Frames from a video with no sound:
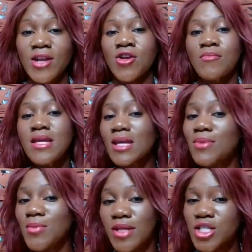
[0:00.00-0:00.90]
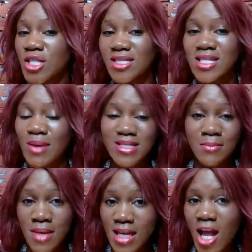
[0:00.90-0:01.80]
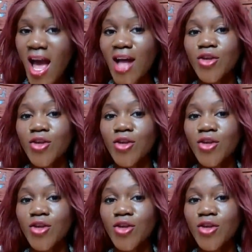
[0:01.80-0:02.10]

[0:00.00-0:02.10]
and her meeting people that she doesn't expect to meet,